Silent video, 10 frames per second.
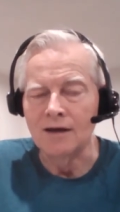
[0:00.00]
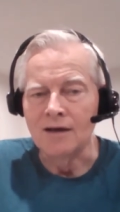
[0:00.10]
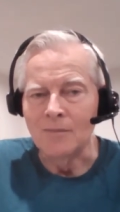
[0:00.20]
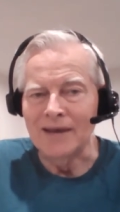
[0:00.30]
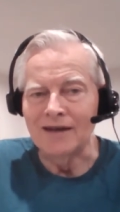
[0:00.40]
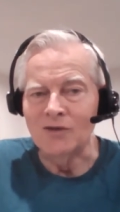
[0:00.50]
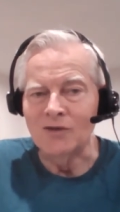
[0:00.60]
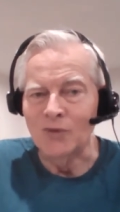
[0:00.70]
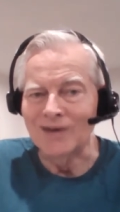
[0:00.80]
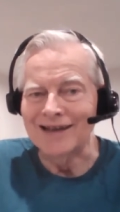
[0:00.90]
making
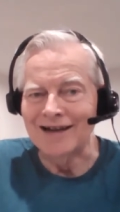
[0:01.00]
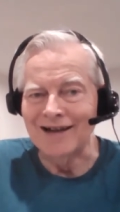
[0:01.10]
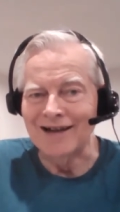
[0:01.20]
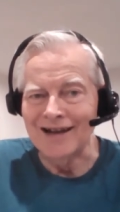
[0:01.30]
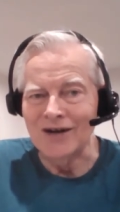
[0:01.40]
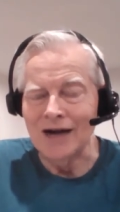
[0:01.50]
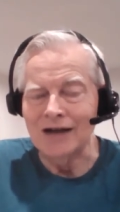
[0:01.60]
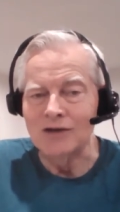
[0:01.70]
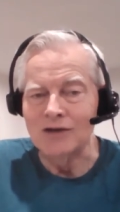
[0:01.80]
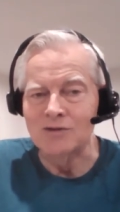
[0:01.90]
it really clear
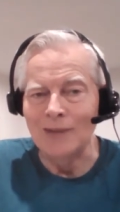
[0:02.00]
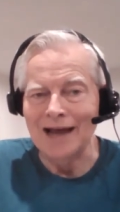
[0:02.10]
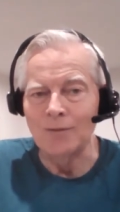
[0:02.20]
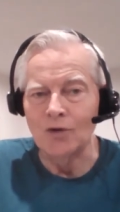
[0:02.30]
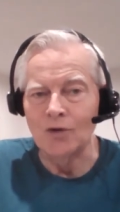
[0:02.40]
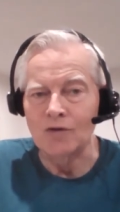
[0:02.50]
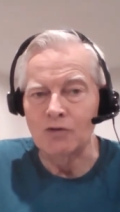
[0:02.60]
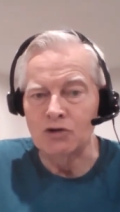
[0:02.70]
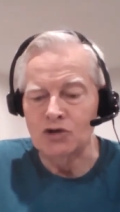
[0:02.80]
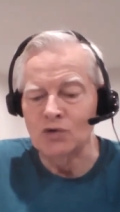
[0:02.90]
how to use Blackboard
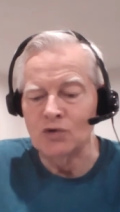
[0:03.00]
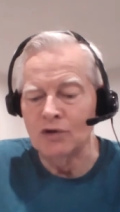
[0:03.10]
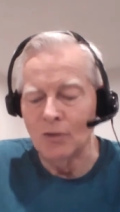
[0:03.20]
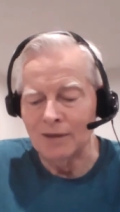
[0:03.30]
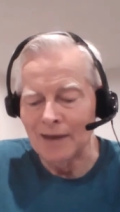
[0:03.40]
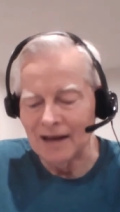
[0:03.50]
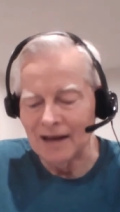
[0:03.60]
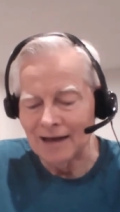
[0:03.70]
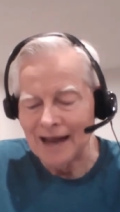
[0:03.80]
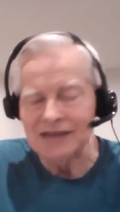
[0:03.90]
if you're a student in one of my
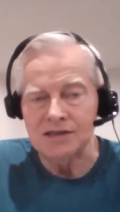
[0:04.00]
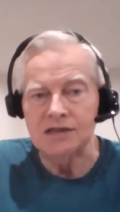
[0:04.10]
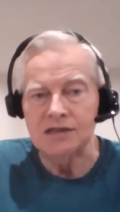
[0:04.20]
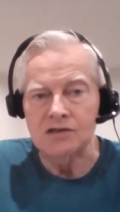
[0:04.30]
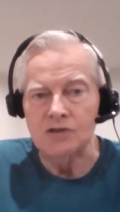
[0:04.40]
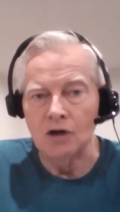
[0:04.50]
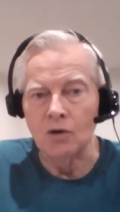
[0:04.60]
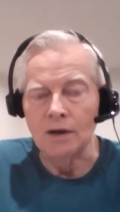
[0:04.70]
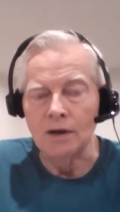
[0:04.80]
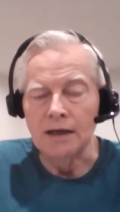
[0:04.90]
classes.
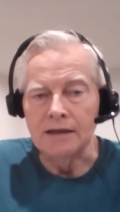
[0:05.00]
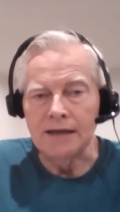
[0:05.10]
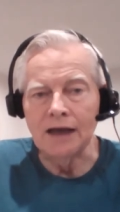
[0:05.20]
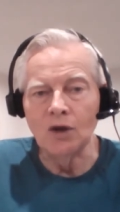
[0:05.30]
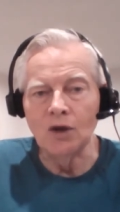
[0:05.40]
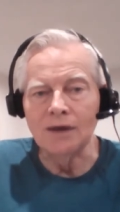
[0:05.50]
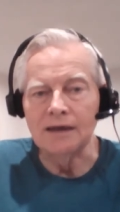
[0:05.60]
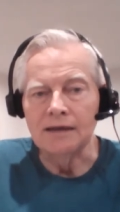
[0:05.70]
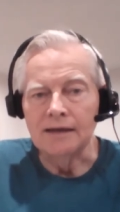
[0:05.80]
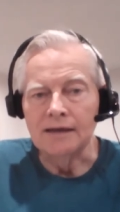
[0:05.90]
So take a
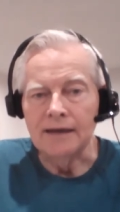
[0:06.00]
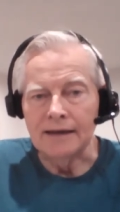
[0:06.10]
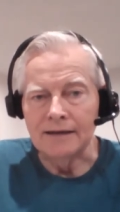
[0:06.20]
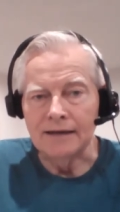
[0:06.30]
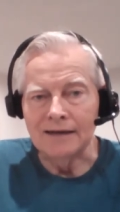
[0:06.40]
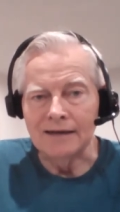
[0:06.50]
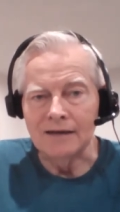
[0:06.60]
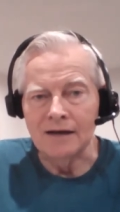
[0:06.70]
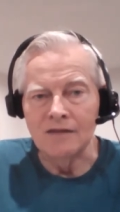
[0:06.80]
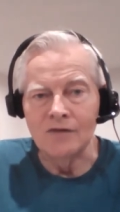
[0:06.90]
look, and then at
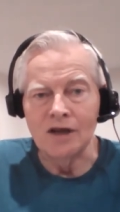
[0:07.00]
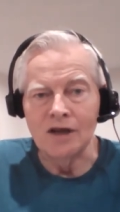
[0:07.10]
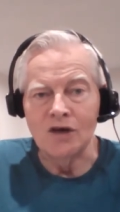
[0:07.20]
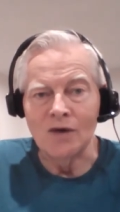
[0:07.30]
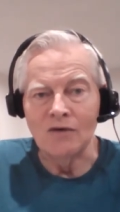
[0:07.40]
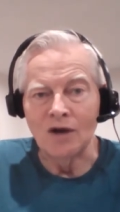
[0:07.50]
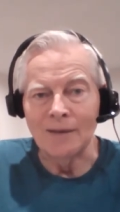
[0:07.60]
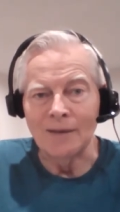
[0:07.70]
the end of the video you have all of my